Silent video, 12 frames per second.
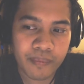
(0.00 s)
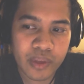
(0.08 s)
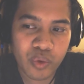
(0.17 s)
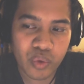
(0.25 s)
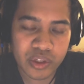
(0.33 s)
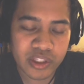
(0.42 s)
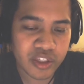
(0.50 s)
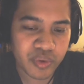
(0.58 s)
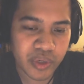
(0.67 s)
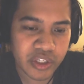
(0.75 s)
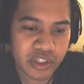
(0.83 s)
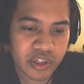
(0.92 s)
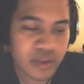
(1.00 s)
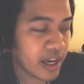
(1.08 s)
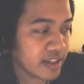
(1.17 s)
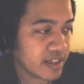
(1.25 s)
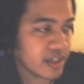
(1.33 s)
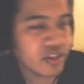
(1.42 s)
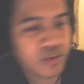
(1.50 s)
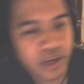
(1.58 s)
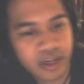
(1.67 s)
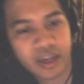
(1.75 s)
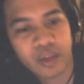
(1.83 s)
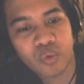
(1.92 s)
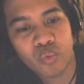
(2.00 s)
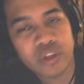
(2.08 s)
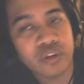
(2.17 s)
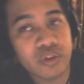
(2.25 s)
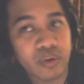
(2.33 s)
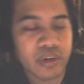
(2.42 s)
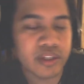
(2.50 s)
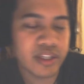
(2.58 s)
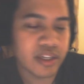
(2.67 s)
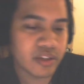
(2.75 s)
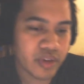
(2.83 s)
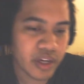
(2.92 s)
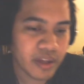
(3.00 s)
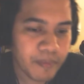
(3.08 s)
in what situations you can take a trade and when you don't want to take a trade.